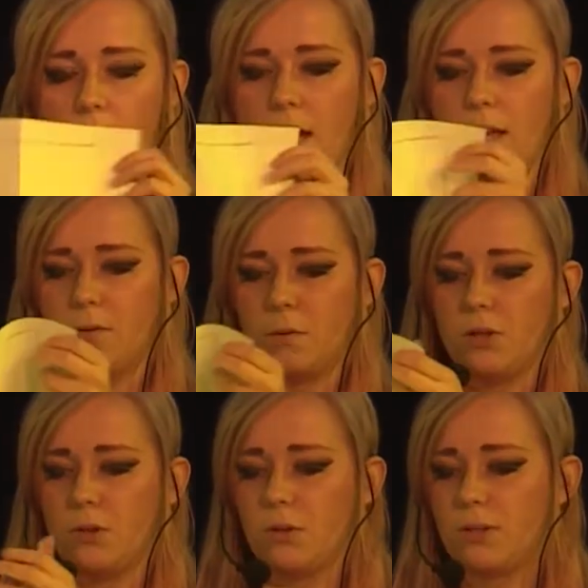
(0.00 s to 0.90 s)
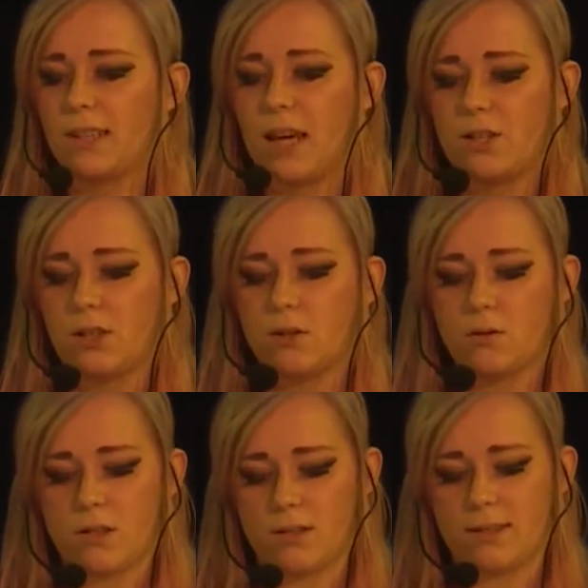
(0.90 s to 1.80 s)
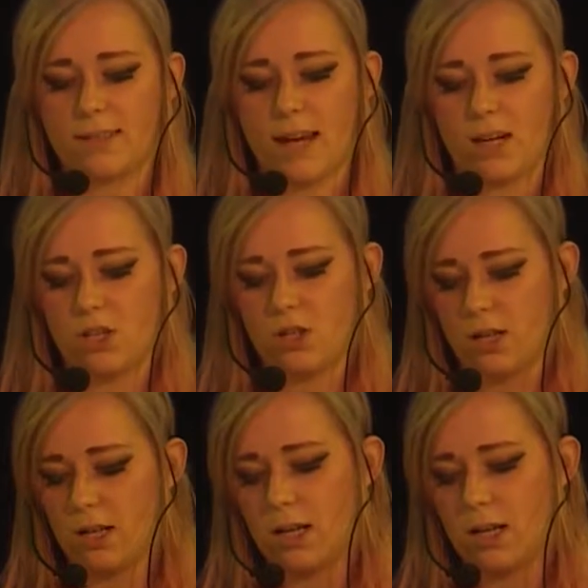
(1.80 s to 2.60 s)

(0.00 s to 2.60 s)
And when you're sketching, you just sketch